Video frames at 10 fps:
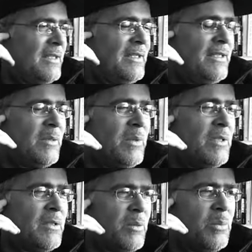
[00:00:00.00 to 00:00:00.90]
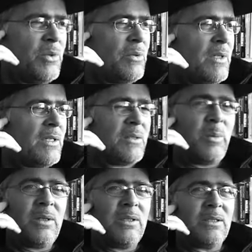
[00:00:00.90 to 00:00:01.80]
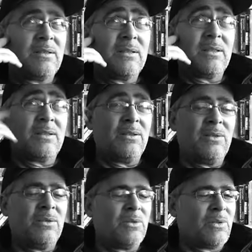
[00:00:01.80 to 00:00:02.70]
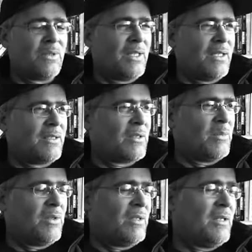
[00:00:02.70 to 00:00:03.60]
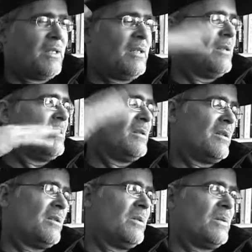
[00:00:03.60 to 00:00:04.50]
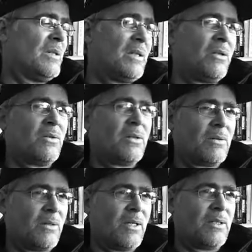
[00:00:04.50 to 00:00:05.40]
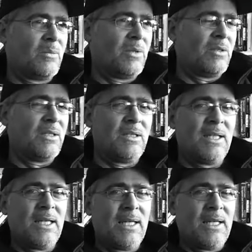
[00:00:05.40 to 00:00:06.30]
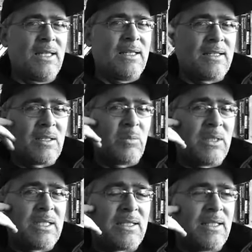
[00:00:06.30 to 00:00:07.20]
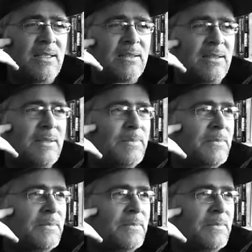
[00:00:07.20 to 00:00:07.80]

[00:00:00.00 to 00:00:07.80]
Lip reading: the American bourgeois experience that you create community here, and then you go on and you try to create community someplace else.